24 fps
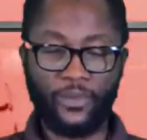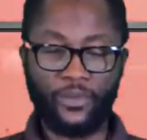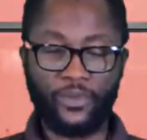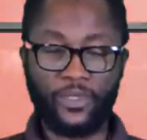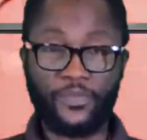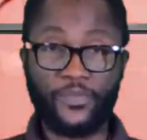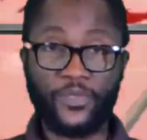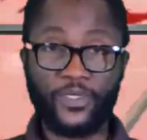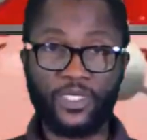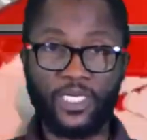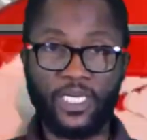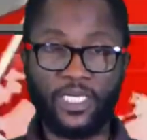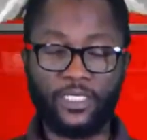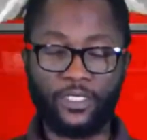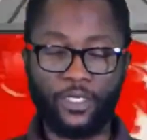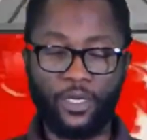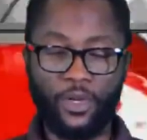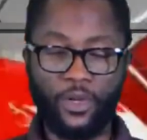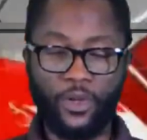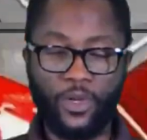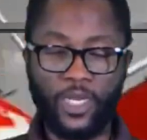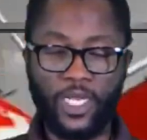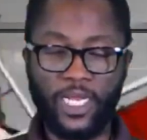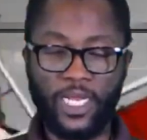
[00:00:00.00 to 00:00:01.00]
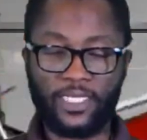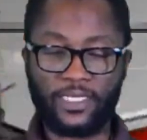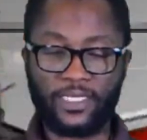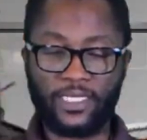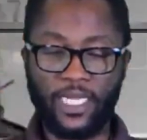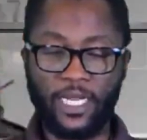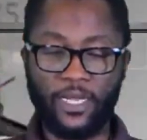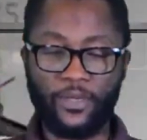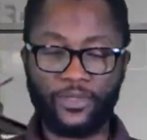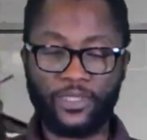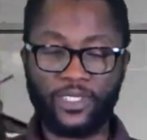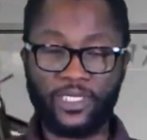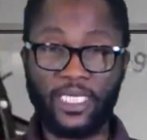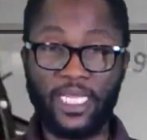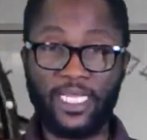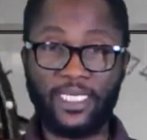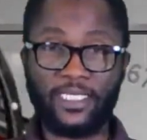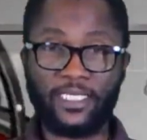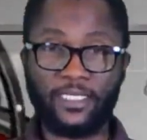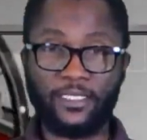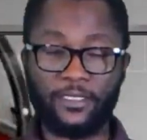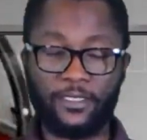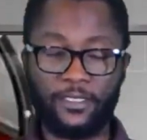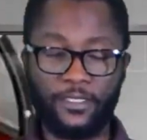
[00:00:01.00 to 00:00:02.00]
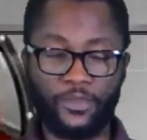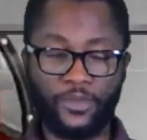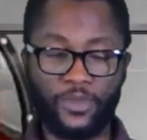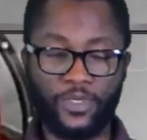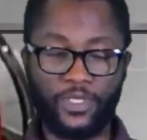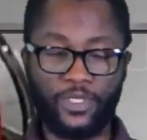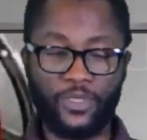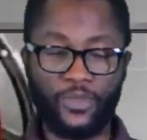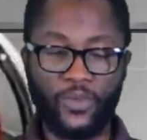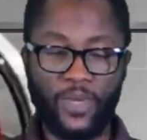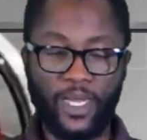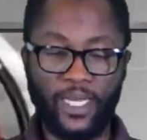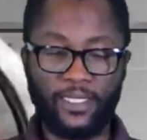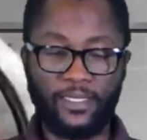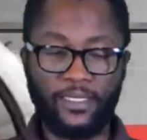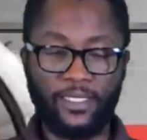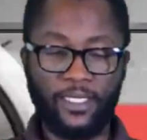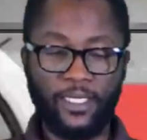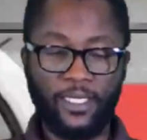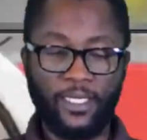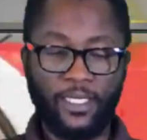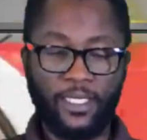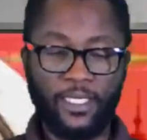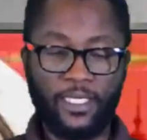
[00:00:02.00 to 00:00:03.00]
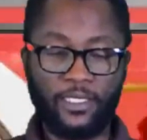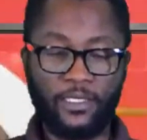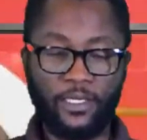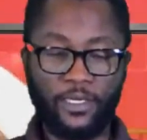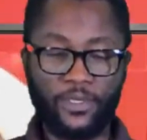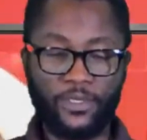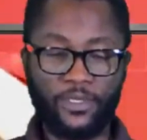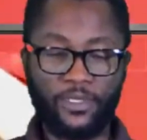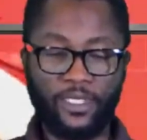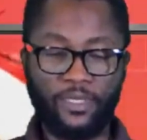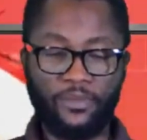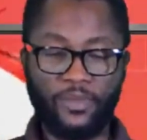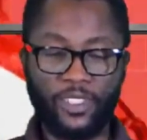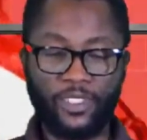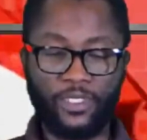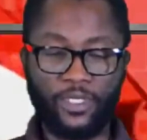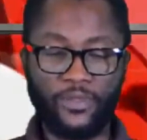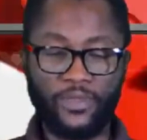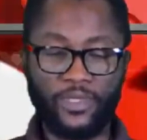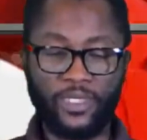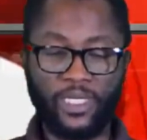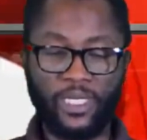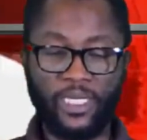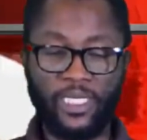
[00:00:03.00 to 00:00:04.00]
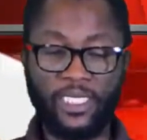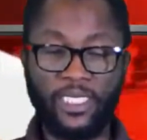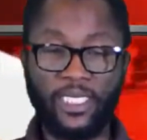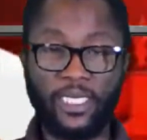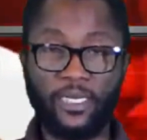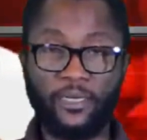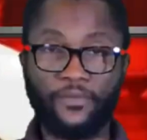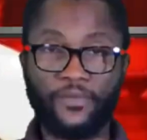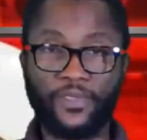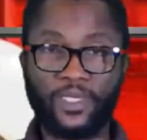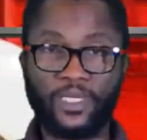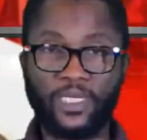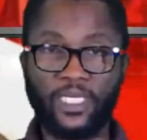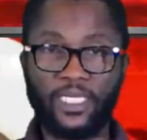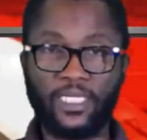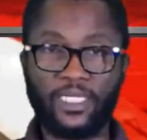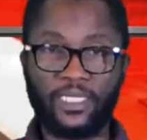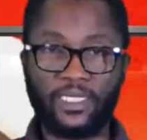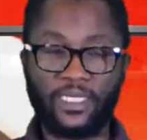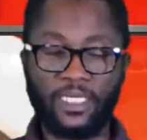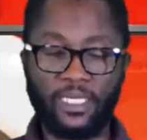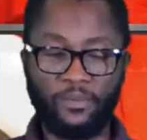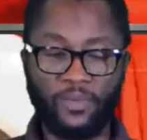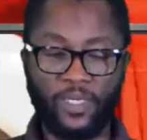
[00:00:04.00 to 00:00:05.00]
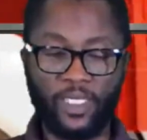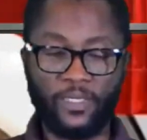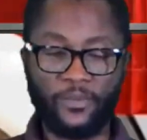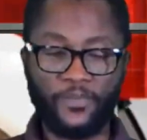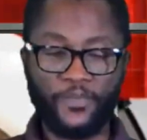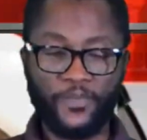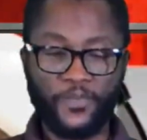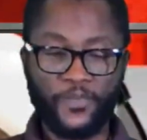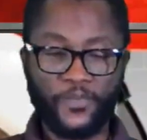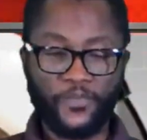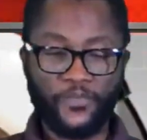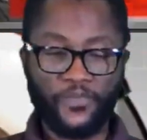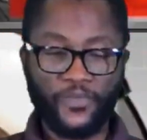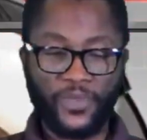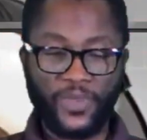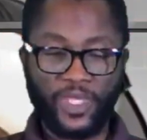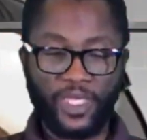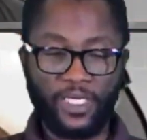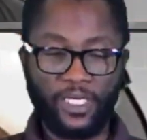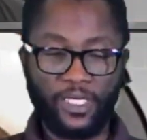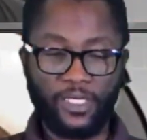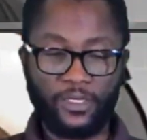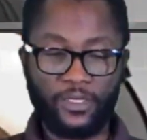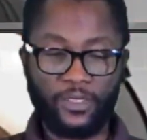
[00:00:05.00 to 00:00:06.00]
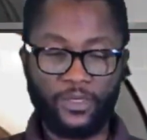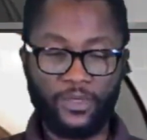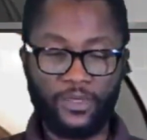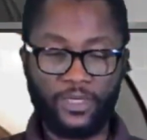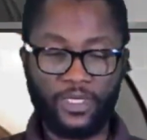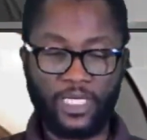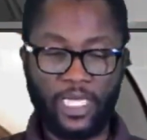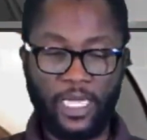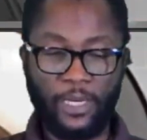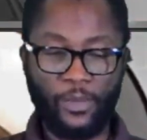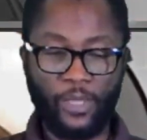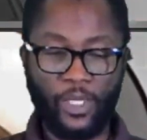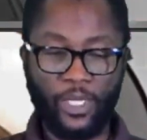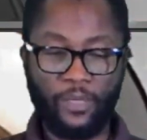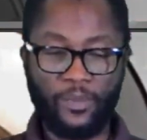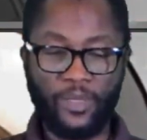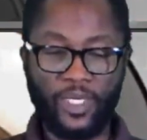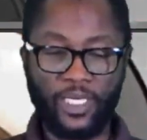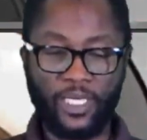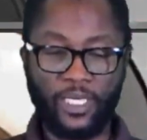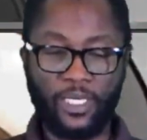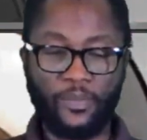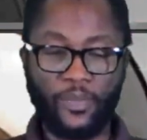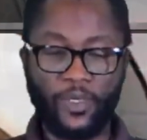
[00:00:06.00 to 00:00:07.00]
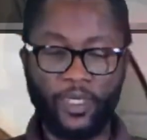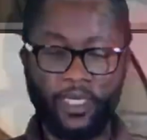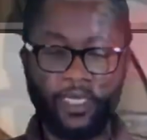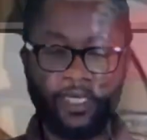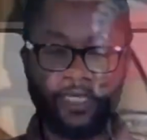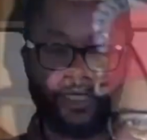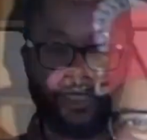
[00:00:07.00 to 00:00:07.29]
who represents Awka South State Constituency 1, is also the majority leader of the State Assembly. The two-time lawmaker reportedly